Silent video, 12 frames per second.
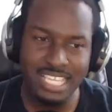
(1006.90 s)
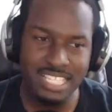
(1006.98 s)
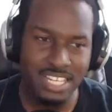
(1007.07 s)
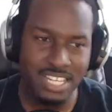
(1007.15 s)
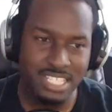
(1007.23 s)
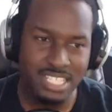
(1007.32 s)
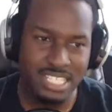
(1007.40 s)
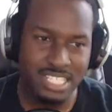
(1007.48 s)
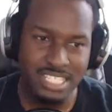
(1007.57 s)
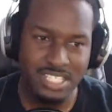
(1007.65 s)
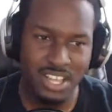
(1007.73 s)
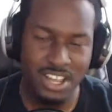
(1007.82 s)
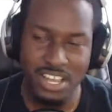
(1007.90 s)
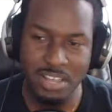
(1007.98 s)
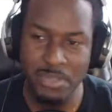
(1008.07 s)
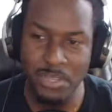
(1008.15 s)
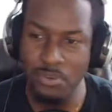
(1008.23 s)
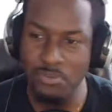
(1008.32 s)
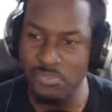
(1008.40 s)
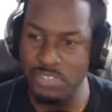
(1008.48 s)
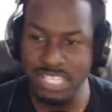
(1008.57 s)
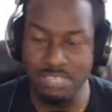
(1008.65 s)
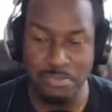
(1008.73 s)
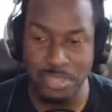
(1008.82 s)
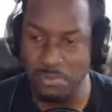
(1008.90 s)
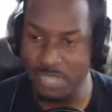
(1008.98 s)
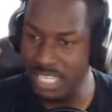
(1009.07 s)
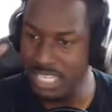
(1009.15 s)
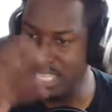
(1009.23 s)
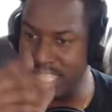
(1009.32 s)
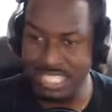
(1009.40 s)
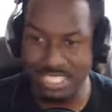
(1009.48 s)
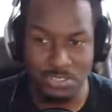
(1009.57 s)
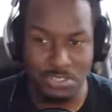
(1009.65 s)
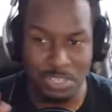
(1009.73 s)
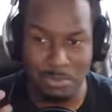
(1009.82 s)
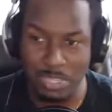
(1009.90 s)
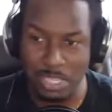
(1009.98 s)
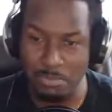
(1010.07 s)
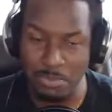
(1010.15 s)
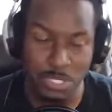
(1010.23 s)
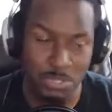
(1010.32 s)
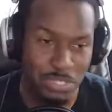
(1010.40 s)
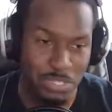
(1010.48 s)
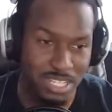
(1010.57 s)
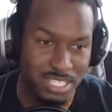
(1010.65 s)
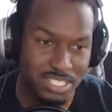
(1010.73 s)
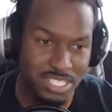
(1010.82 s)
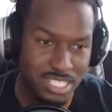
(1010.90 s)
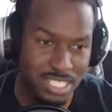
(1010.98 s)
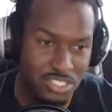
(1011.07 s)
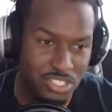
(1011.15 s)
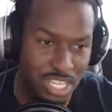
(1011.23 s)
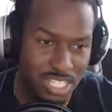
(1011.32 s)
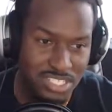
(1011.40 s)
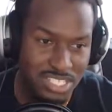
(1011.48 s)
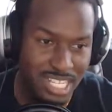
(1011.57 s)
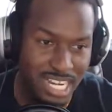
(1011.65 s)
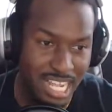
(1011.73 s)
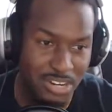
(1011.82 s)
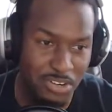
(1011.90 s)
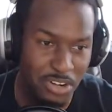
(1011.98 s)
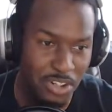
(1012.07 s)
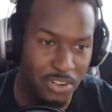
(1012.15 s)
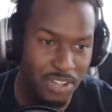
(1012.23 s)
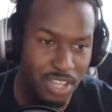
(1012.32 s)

does. He does not. I mean, hopefully, maybe they do something in post-production that changes it. I don't know.